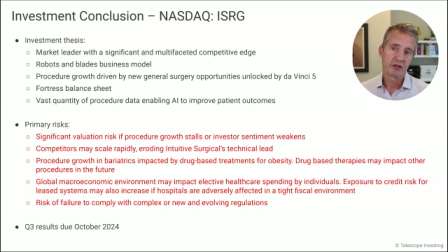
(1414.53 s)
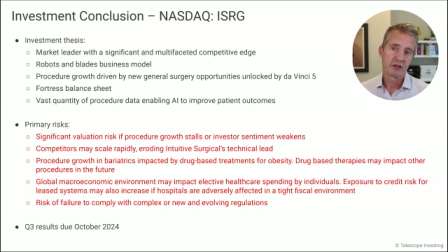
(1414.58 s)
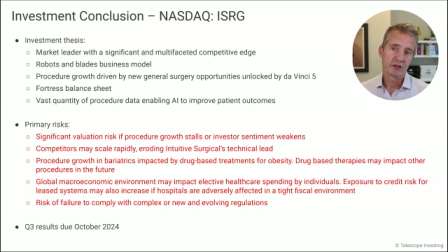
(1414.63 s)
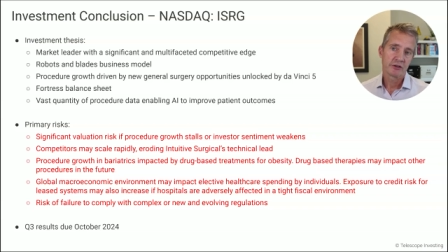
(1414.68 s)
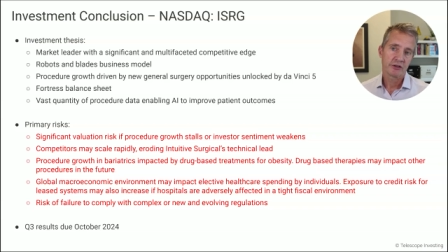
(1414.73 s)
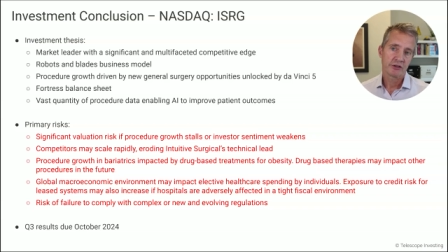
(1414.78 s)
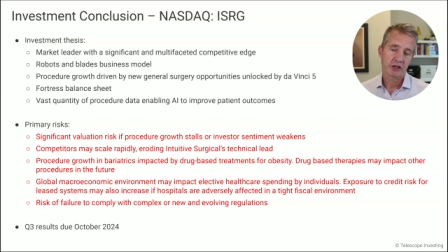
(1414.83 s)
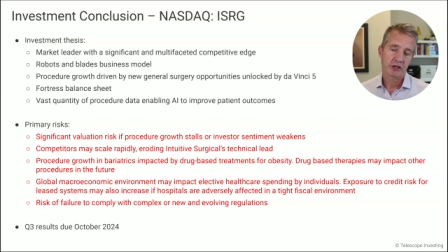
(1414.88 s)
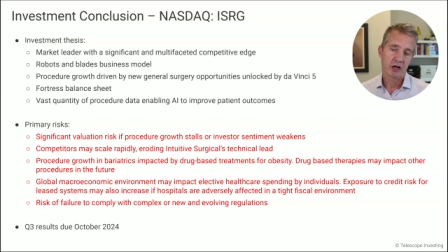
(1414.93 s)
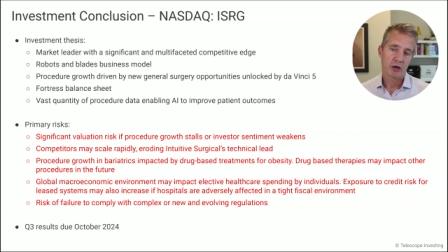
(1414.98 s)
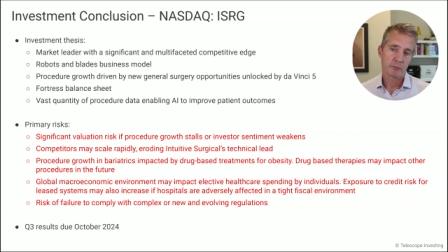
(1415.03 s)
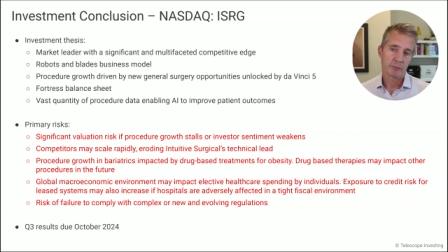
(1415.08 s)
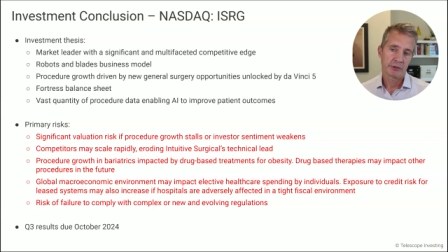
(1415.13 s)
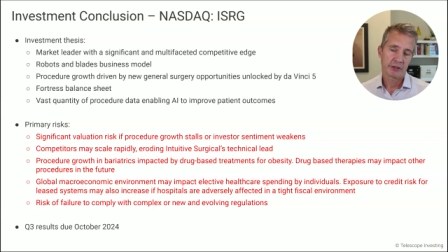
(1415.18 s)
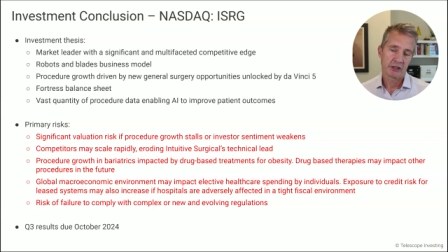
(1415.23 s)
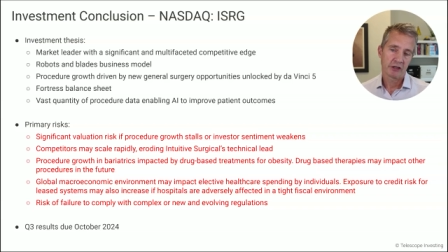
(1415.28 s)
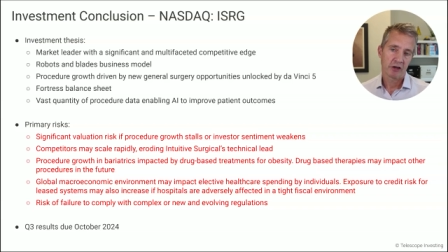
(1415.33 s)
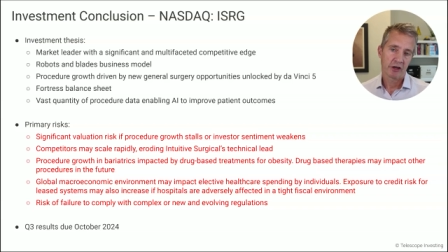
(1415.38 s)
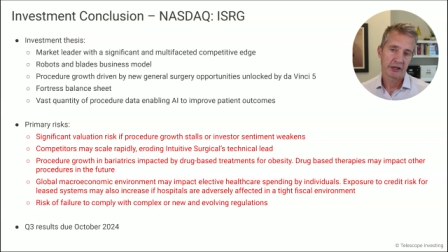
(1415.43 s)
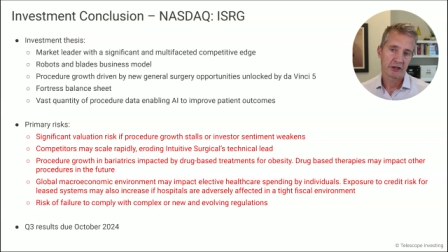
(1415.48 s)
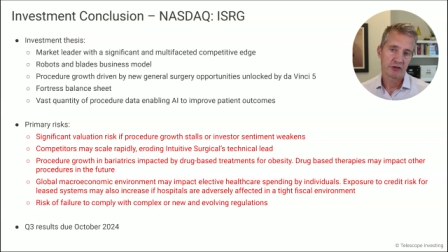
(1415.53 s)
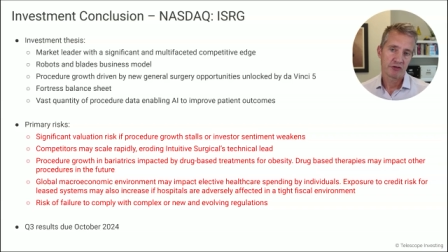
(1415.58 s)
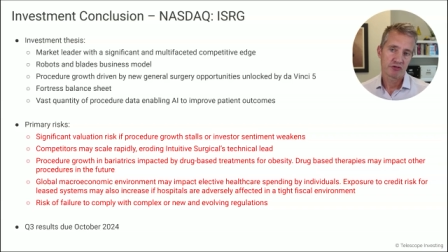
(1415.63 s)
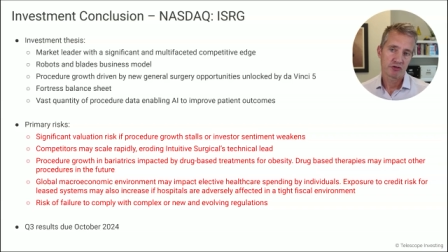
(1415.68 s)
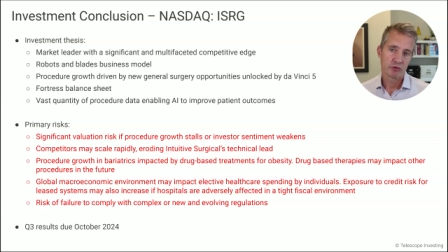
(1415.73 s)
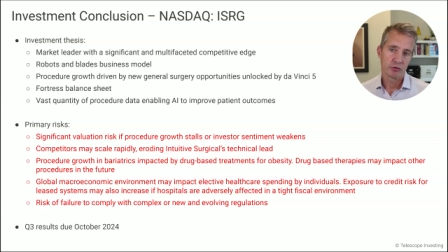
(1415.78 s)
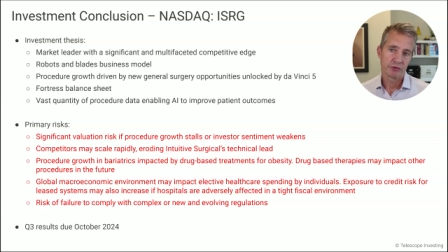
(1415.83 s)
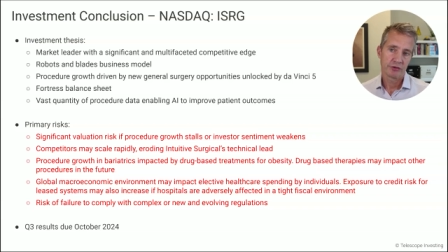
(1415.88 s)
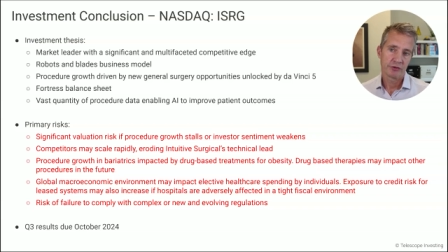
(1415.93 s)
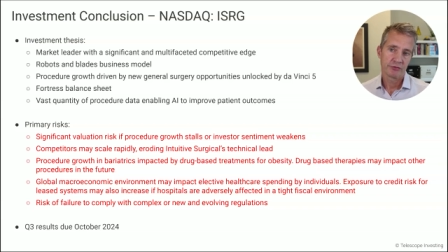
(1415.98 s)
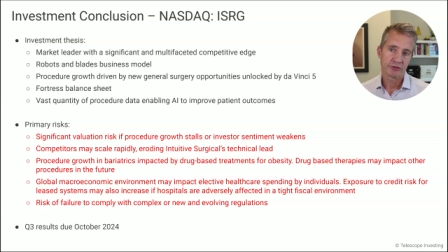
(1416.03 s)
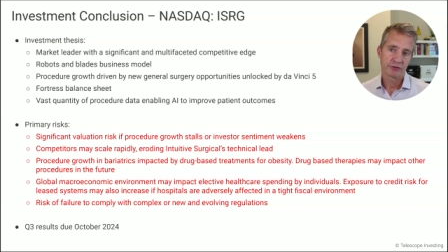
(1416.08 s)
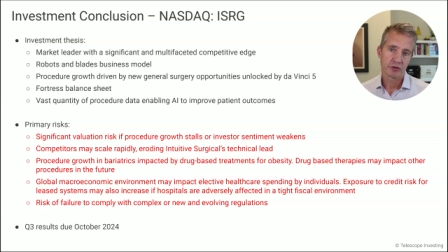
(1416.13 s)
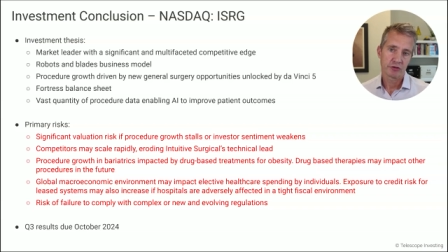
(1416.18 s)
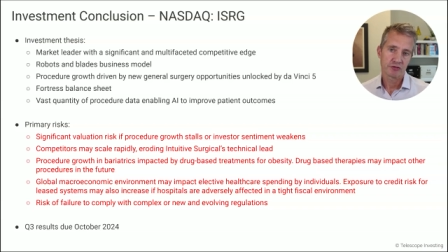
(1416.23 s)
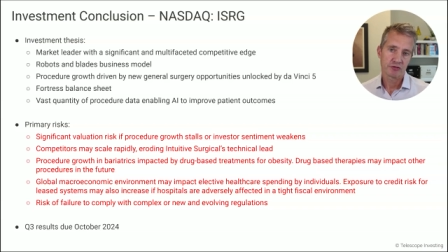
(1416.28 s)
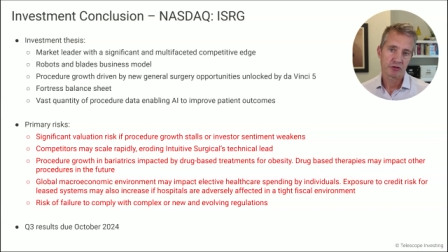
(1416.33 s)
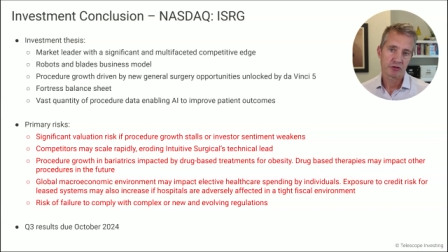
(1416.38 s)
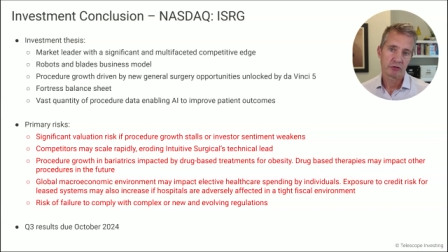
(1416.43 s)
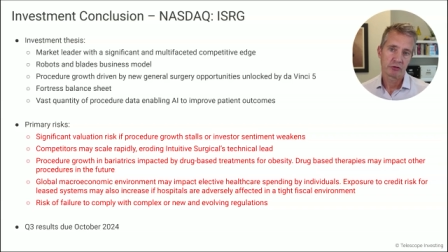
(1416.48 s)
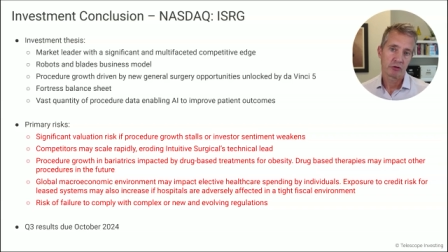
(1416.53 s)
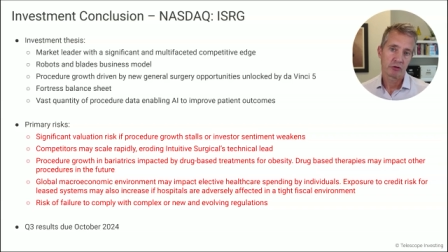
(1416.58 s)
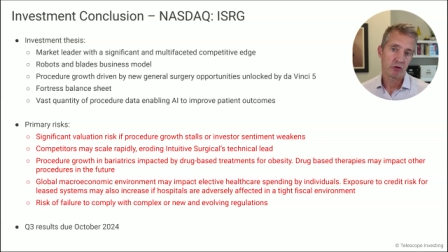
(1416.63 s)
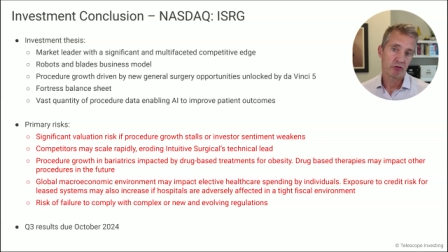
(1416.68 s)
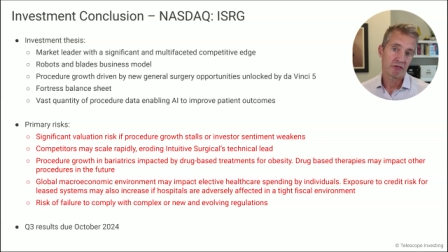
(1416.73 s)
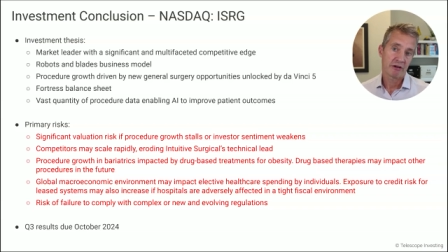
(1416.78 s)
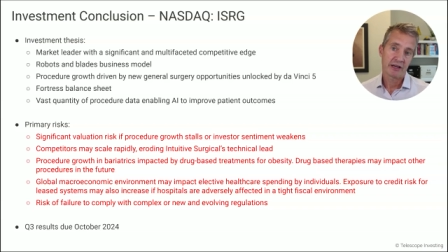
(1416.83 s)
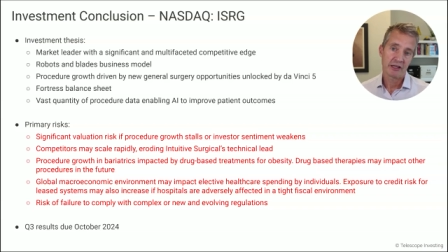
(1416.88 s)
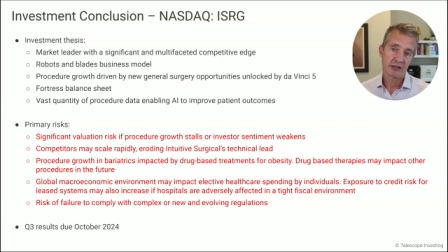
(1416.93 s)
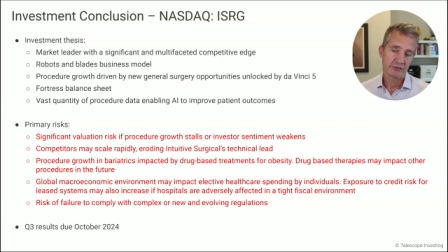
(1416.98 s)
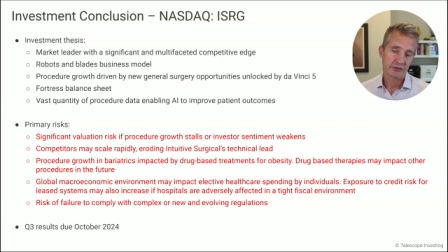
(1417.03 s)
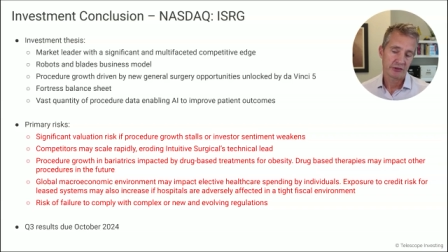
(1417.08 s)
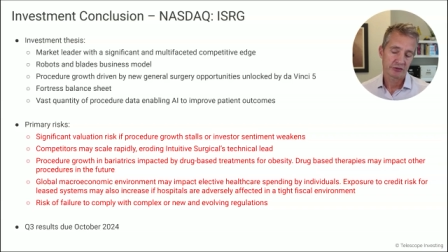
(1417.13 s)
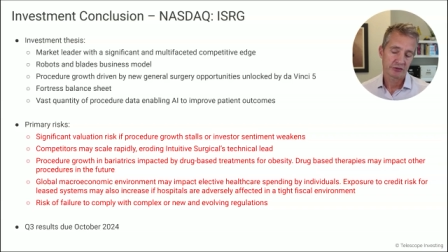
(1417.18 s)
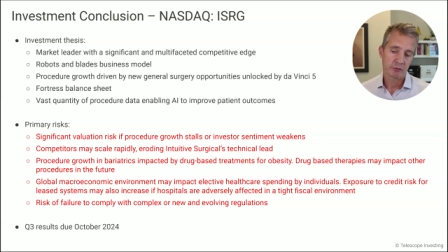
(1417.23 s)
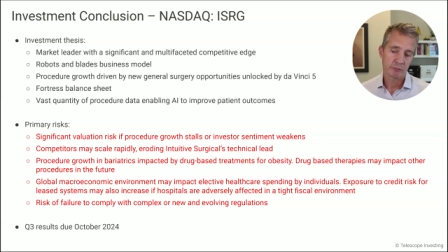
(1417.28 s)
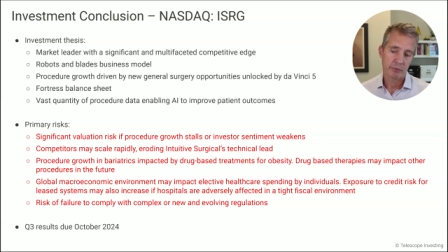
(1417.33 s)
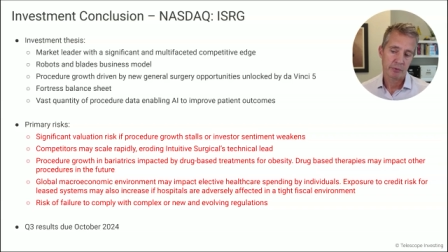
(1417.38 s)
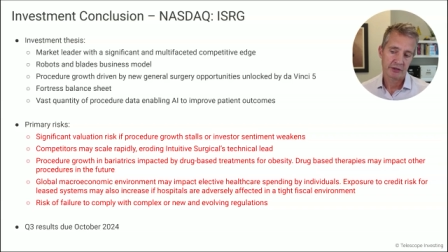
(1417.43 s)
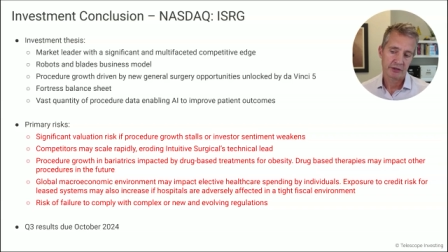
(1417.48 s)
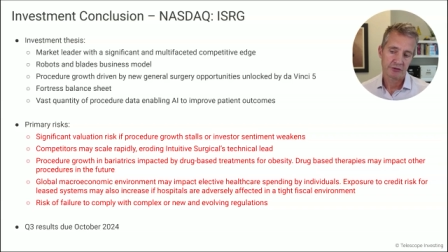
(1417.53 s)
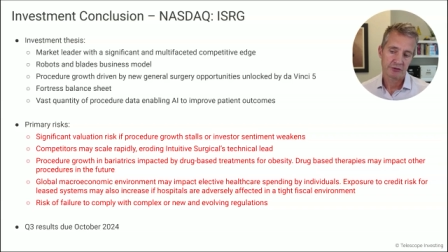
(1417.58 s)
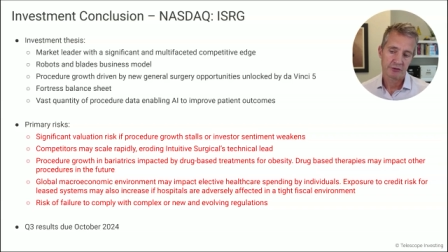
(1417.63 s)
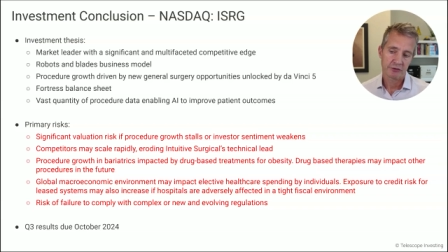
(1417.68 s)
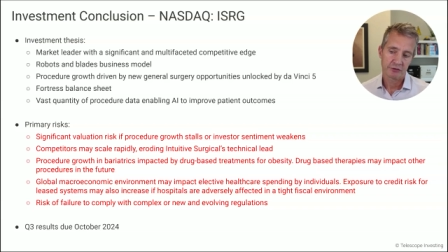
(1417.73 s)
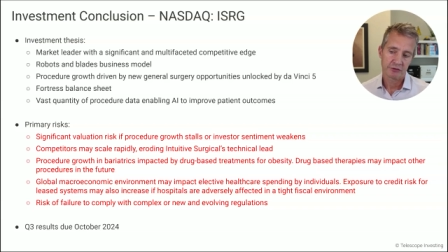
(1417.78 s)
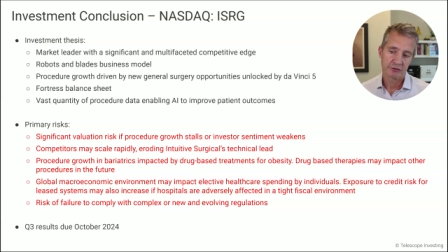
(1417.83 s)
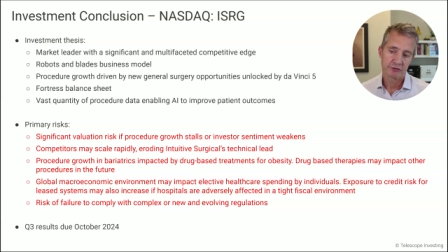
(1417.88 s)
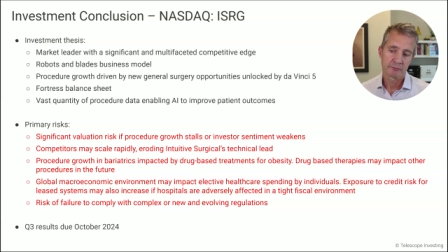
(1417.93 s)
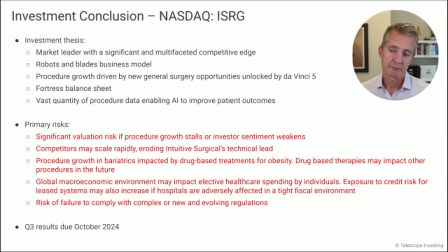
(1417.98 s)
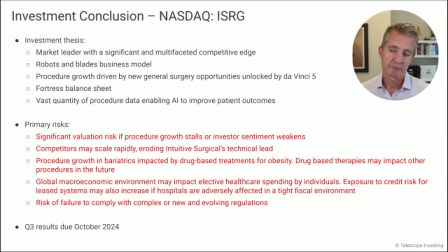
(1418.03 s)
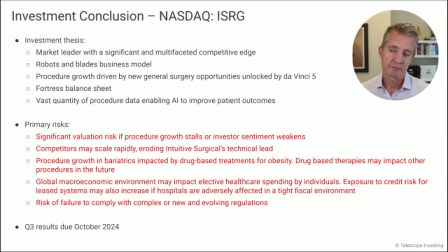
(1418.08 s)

that a company like Intuitive Surgical or any of its competitors